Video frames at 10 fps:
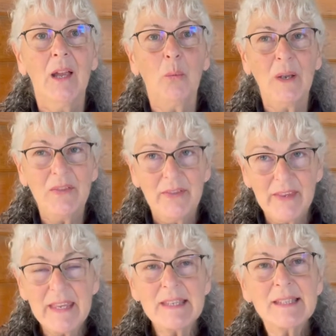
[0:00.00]
When
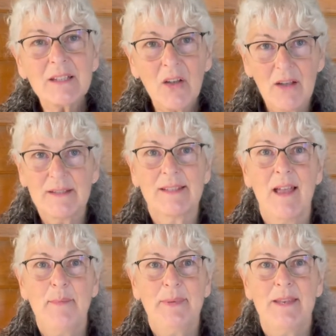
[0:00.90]
these
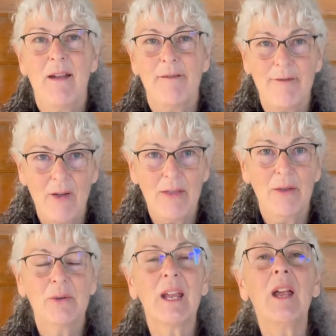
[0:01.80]
concepts are
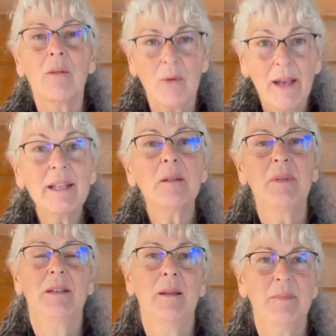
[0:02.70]
followed, riding
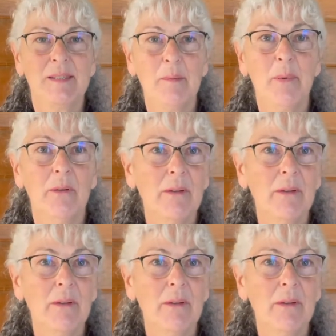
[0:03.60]
becomes simple.